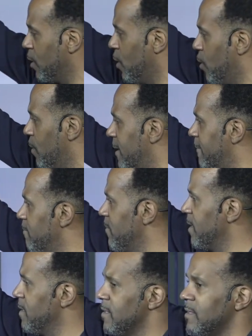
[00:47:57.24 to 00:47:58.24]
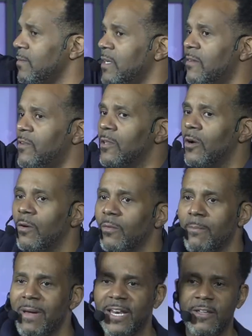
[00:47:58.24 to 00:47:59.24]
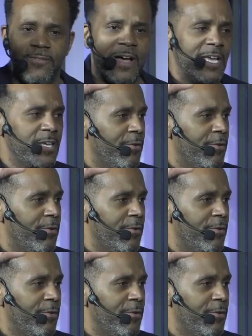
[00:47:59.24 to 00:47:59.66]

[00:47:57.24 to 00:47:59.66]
glory. We give you glory. We magnify you